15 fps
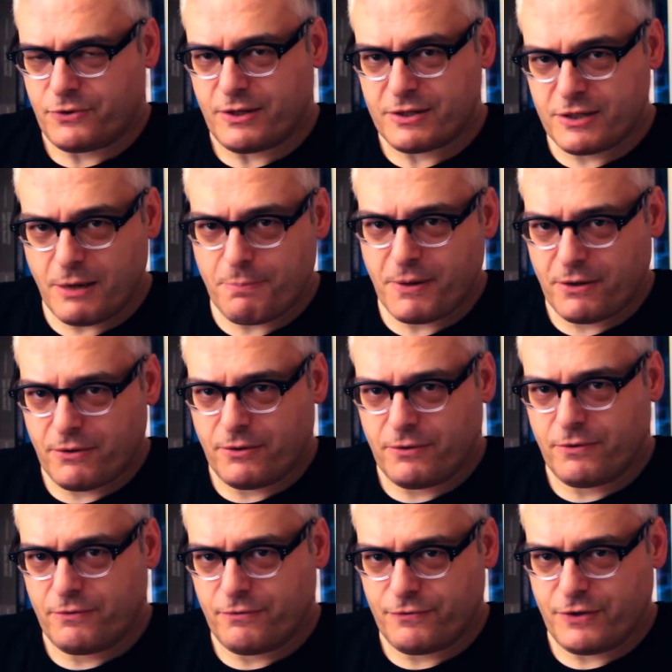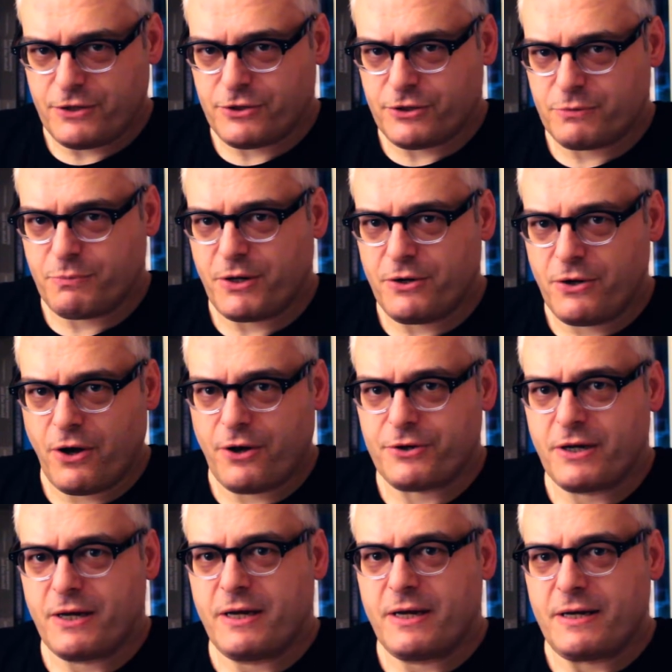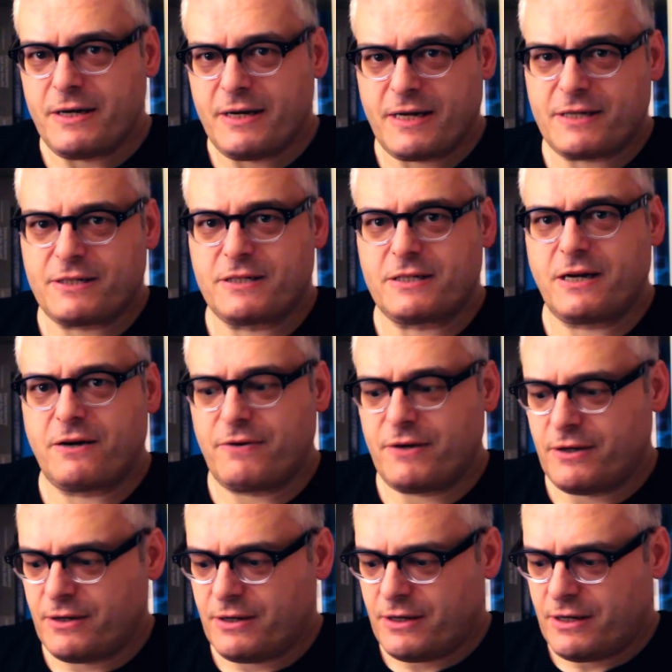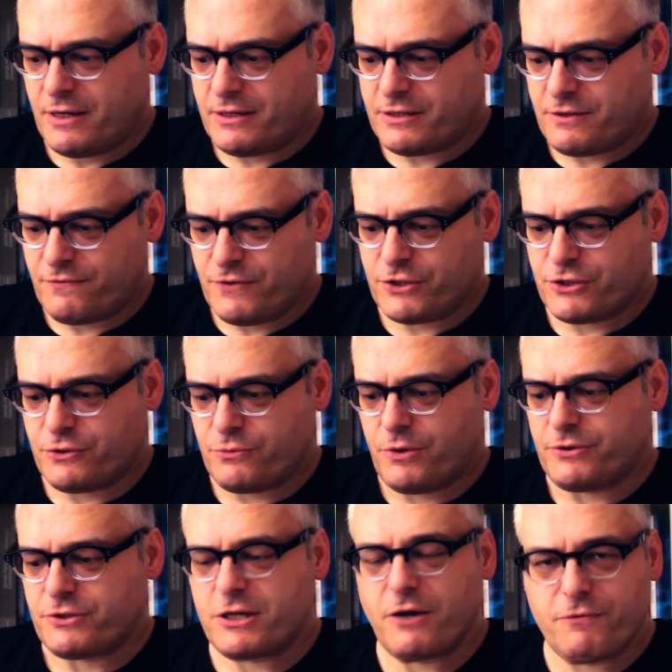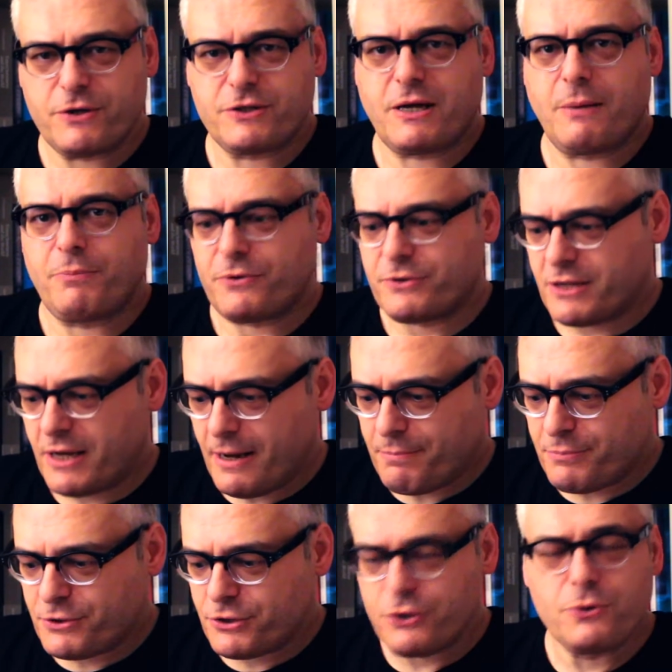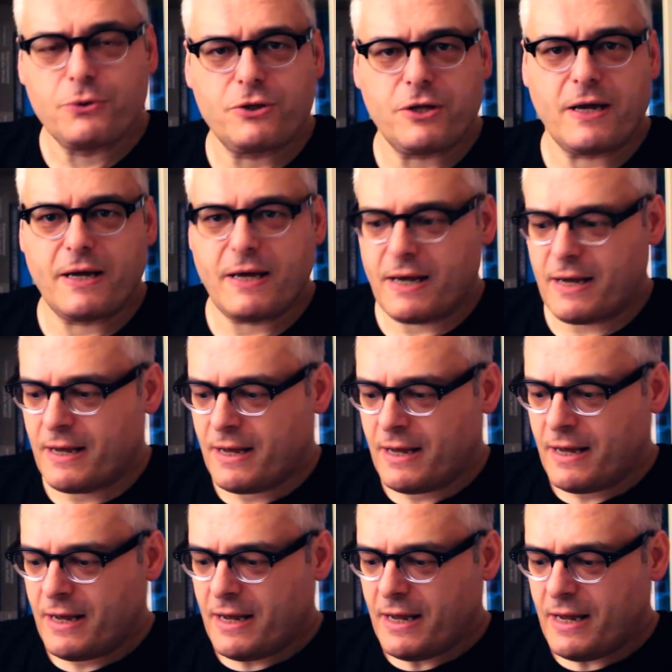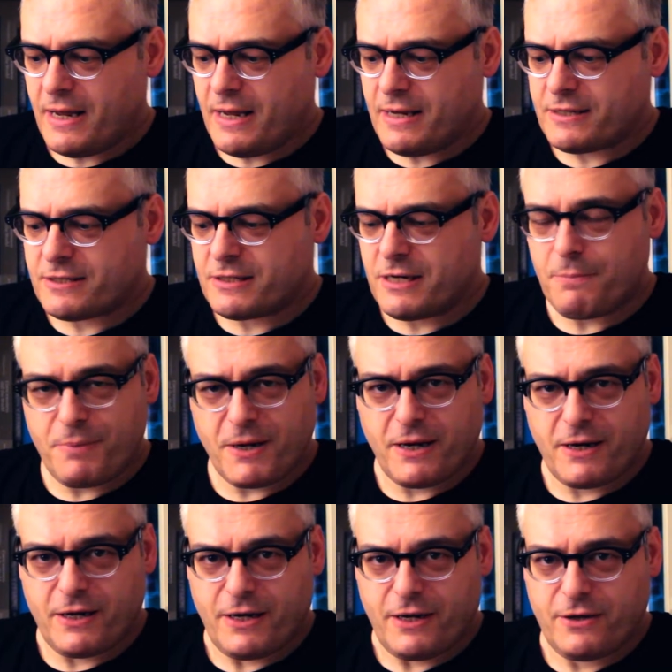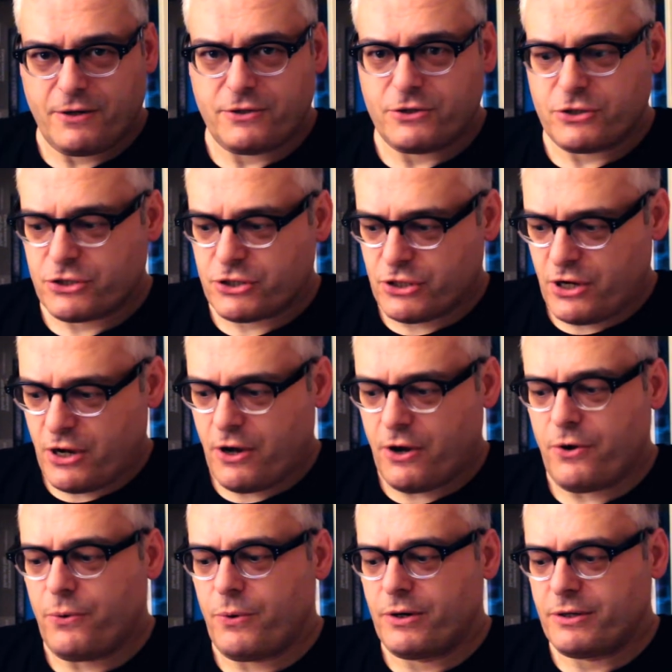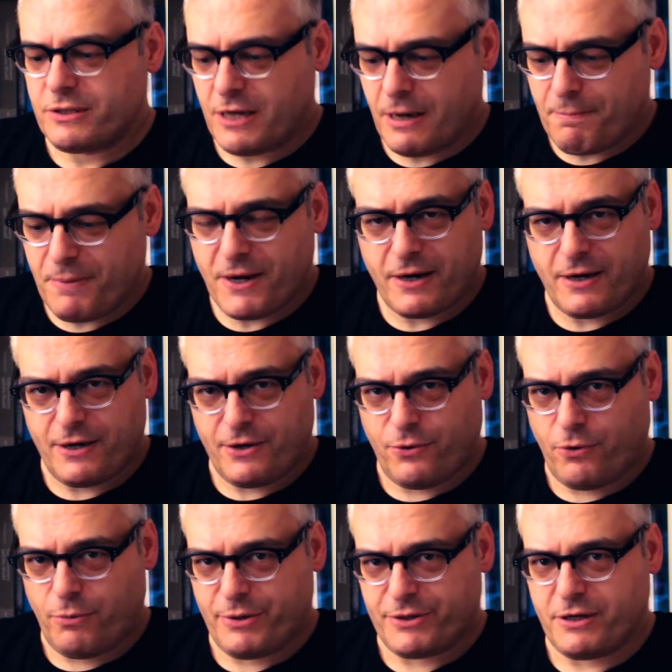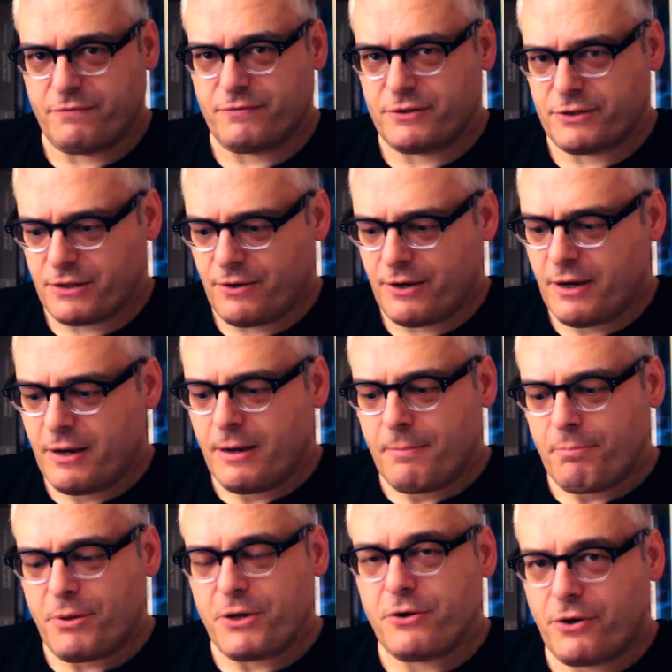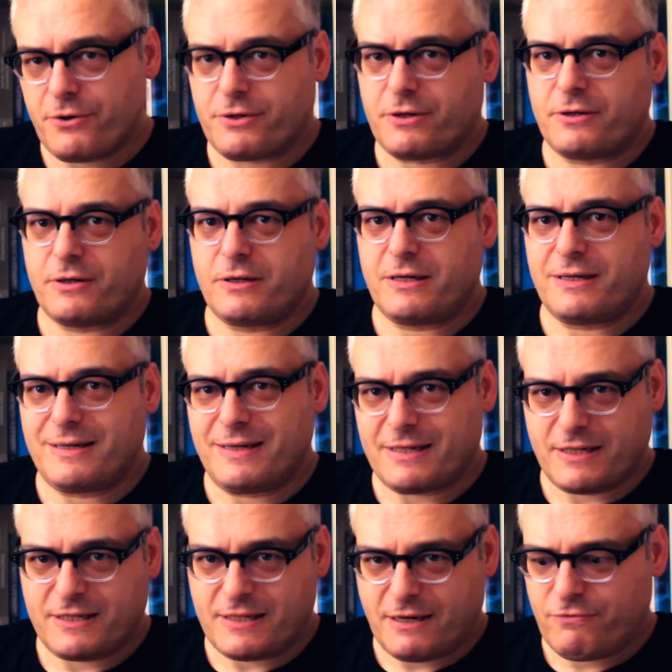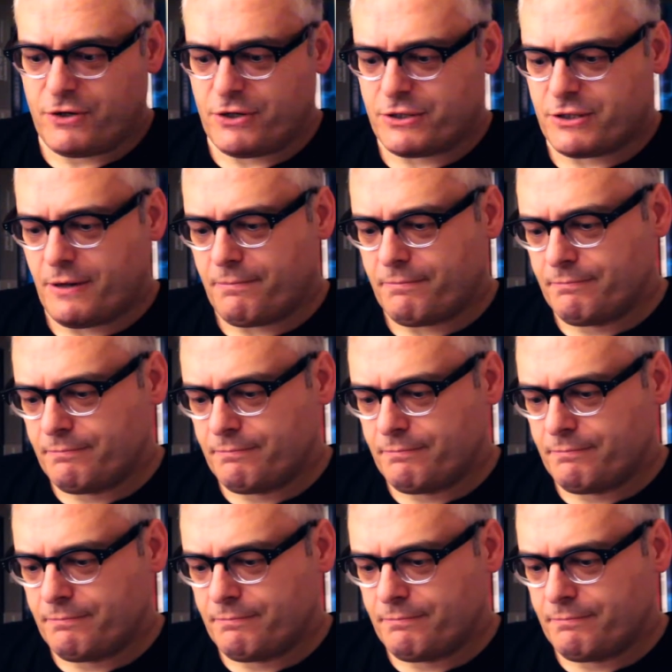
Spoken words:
So they're typical features, but not necessary and sufficient ones. So, for example, type 2 thinking is typically slow, typically normative, and so on, but not necessarily so.